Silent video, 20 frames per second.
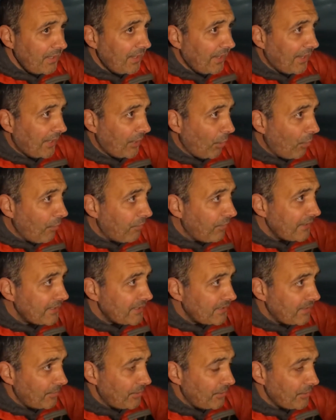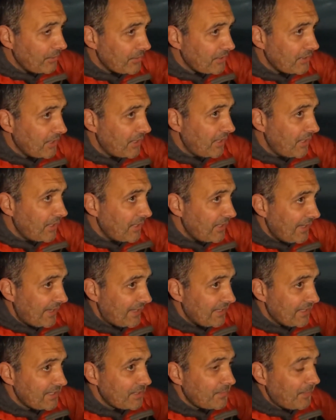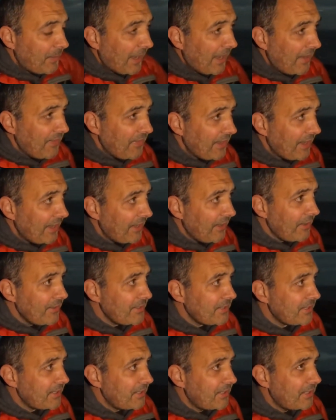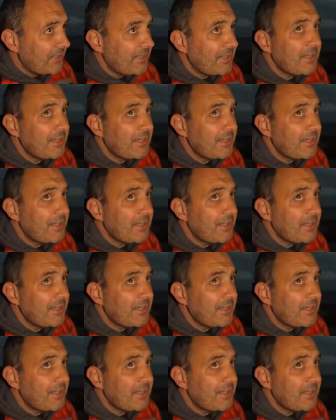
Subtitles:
and hopefully some of those hills behind the lighthouse. And